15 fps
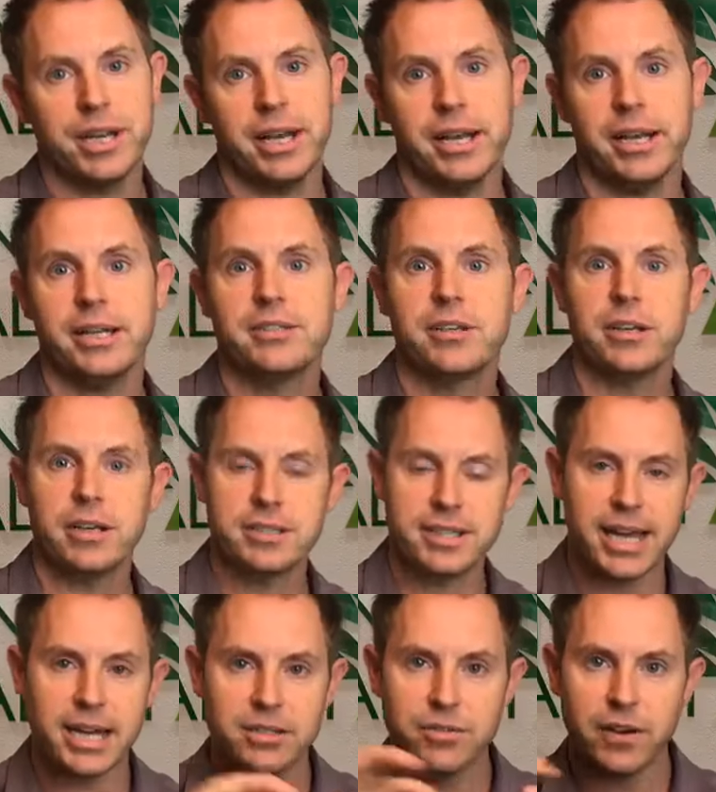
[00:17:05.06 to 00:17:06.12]
day is going to
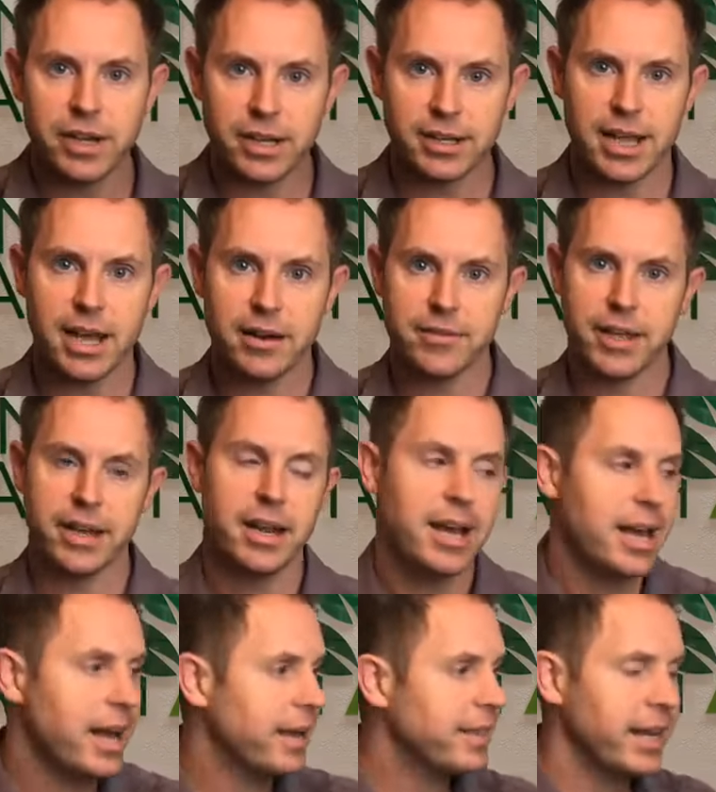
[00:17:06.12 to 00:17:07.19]
satisfy a lot of that.
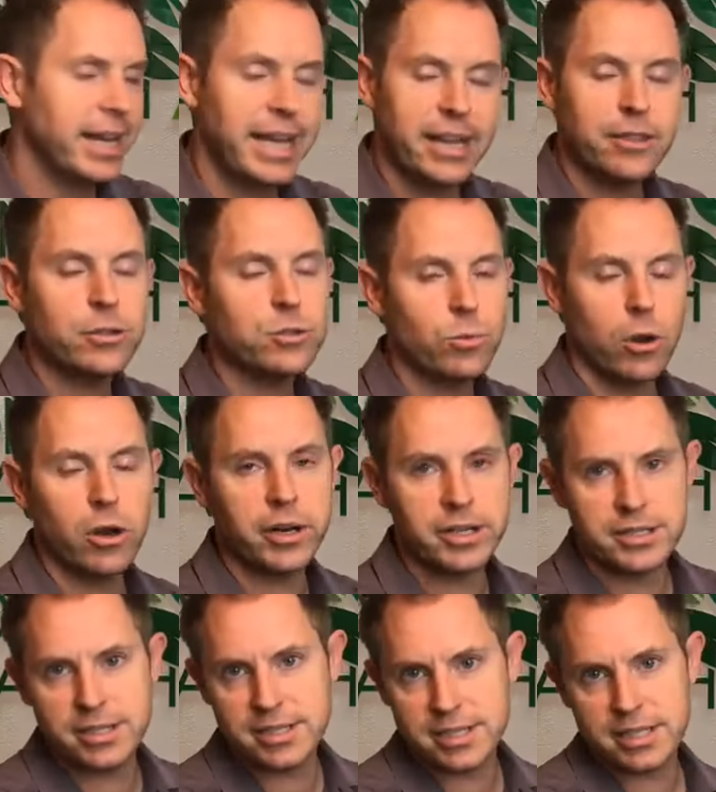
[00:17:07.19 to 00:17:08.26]
And then again, those raw
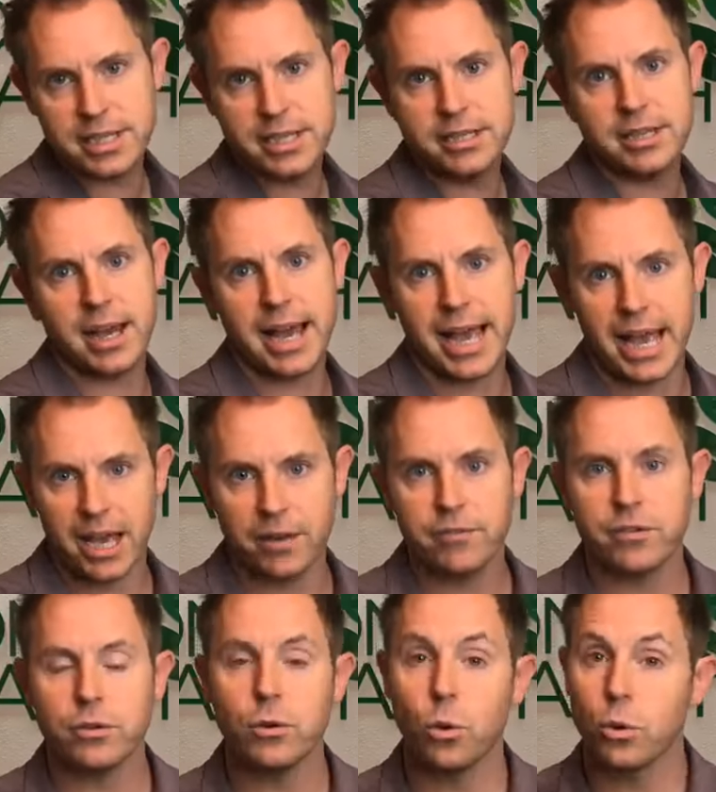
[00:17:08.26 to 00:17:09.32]
nuts and seeds, a
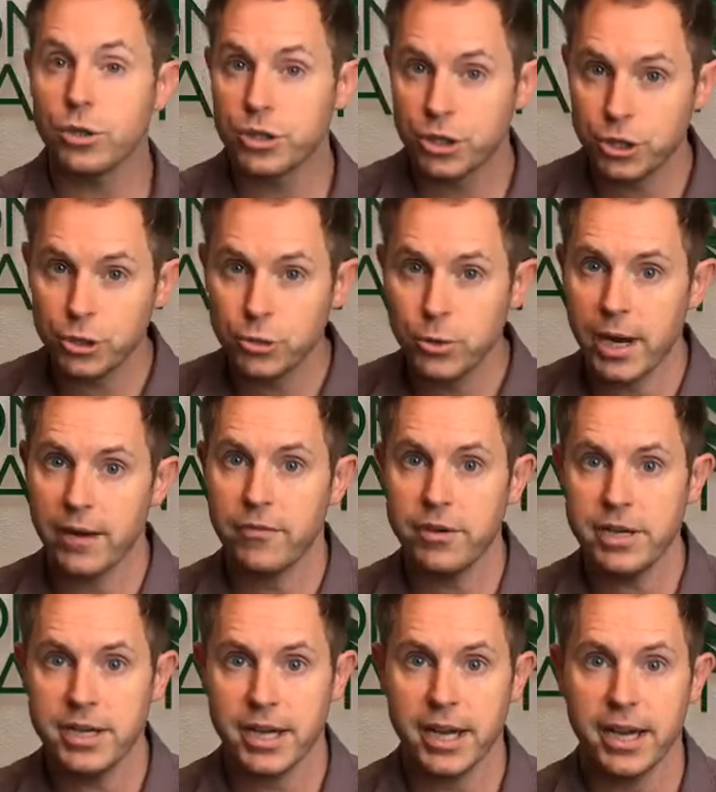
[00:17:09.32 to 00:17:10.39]
handful or two
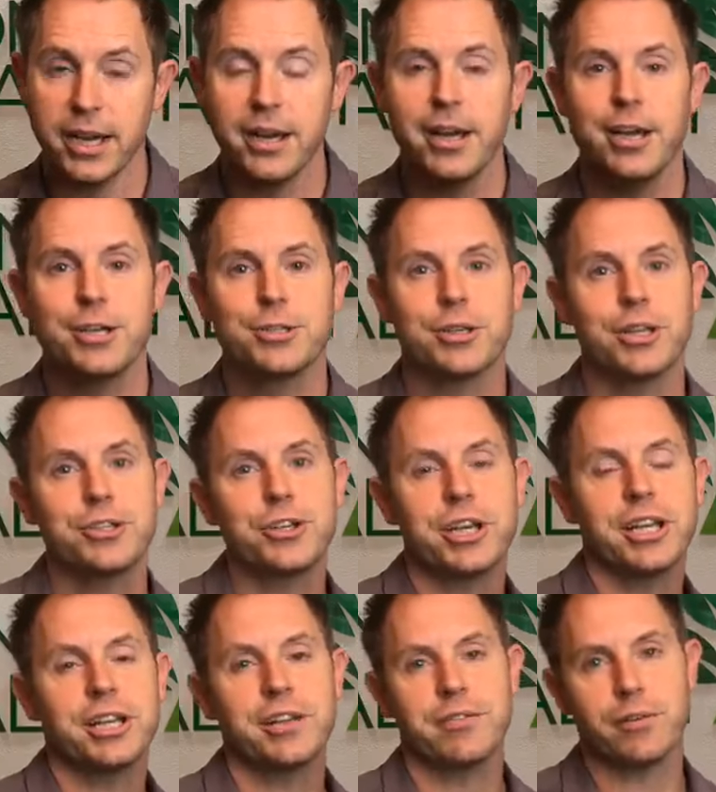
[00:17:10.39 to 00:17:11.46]
every day, so that you're
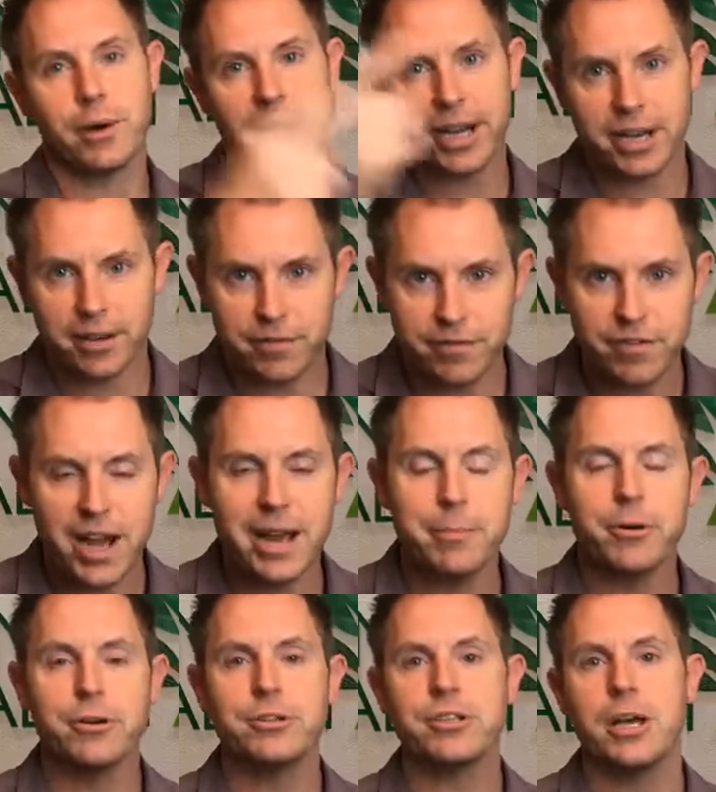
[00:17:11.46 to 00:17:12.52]
getting the variety of
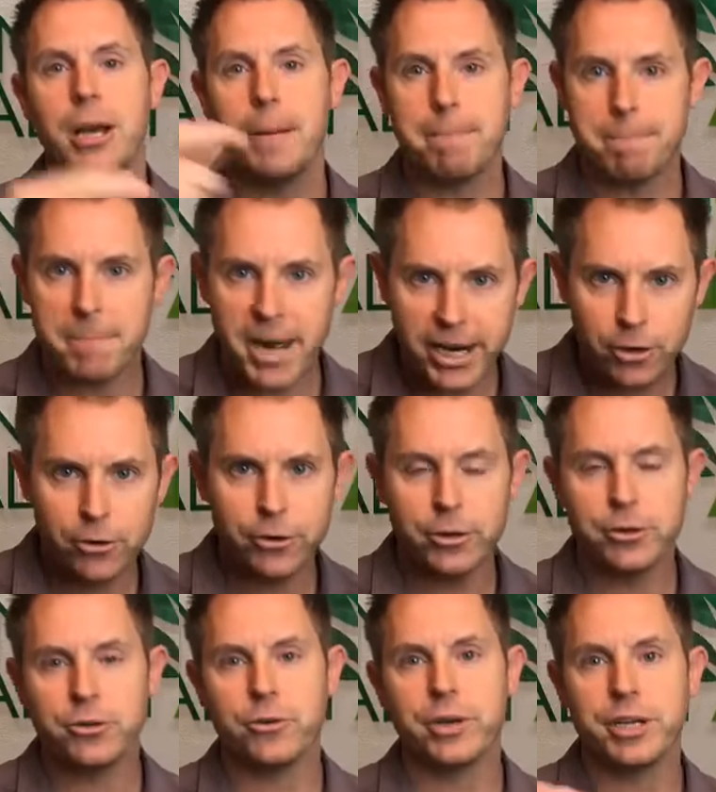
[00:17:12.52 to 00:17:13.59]
fibers,
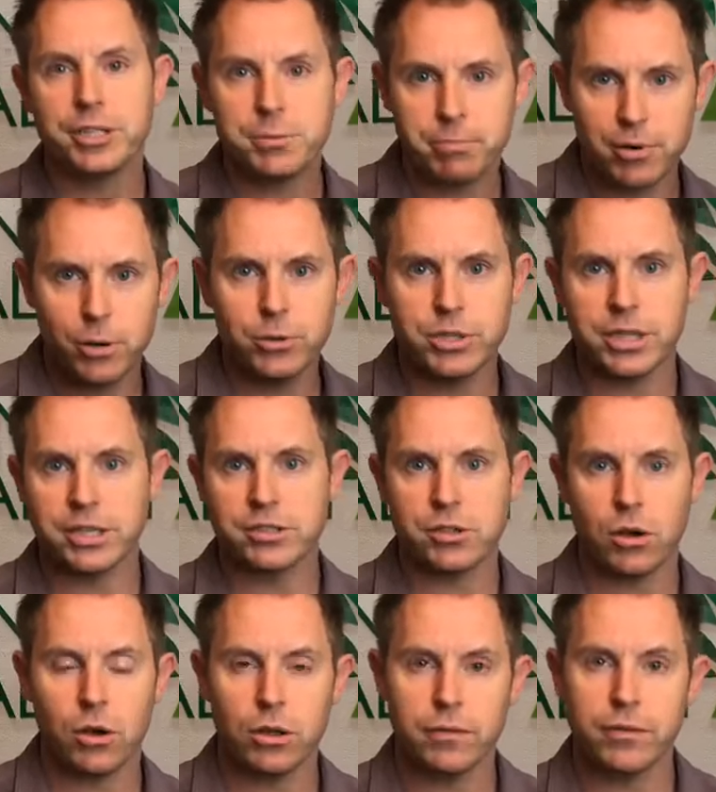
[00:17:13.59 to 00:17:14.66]
micronutrients, proteins,
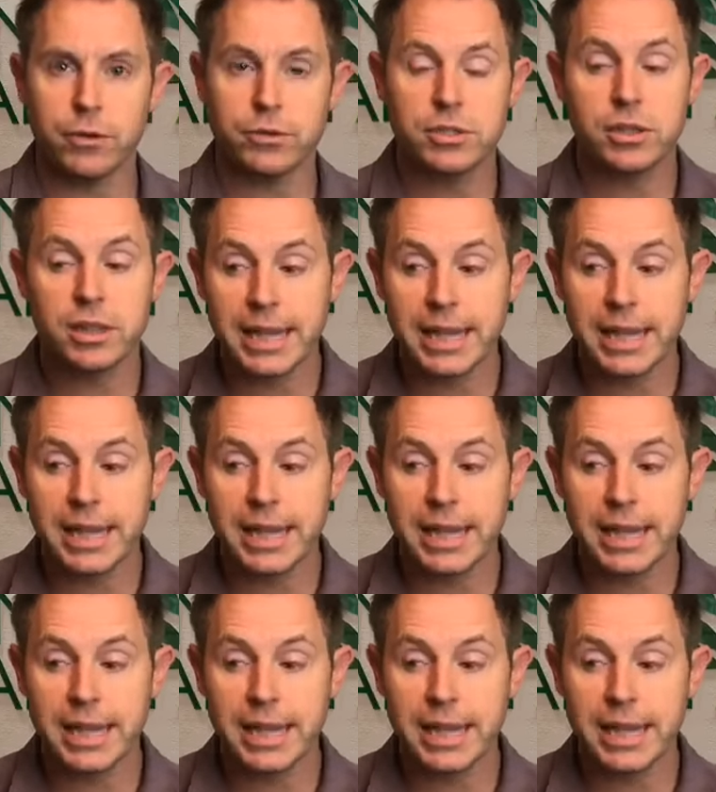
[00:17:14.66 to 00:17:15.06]
all of those.